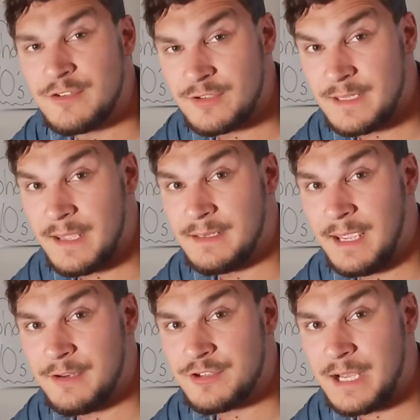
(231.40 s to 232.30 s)
10
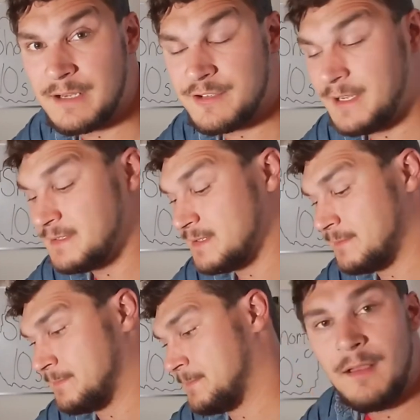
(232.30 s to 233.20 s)
gauge shot shells.
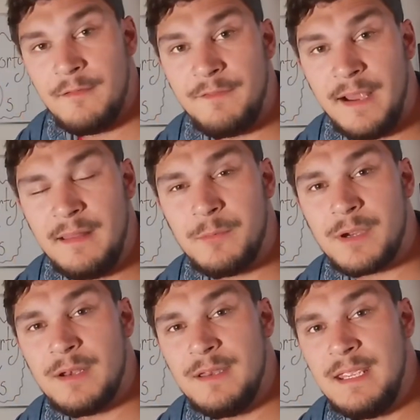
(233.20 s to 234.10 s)
Finally, we're
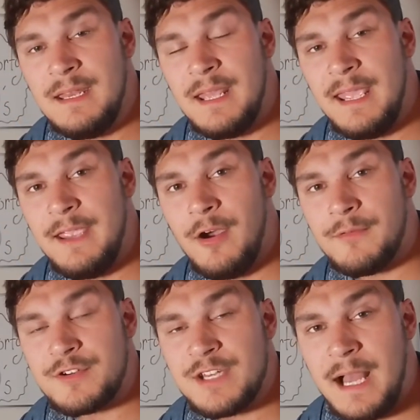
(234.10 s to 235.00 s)
going to need a
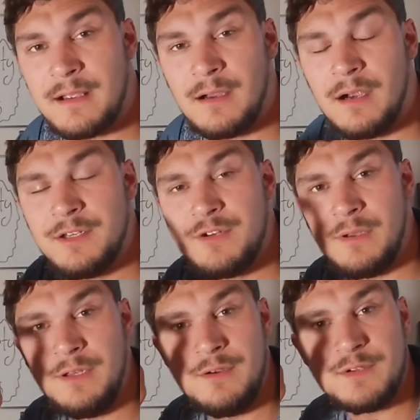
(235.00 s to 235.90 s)
overshot card. You
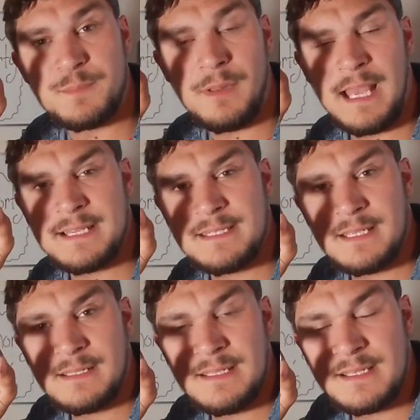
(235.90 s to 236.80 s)
can use
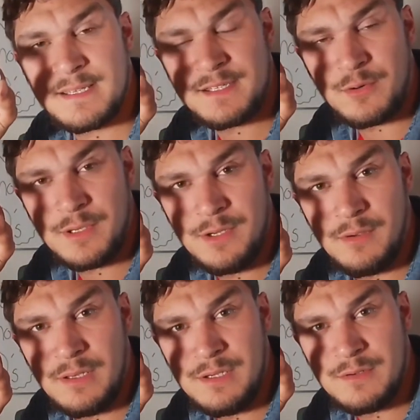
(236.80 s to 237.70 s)
plastic discs or you
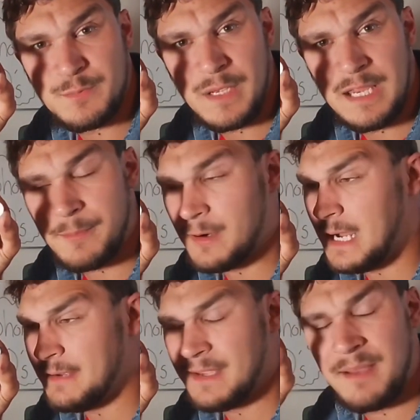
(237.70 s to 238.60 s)
can use paper.
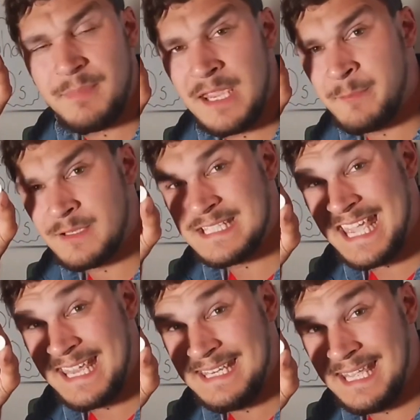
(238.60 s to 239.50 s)
I've got paper
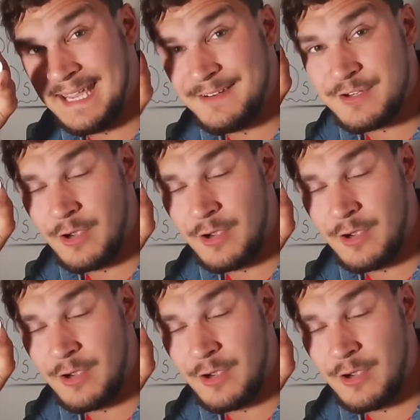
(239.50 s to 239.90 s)
10 gauge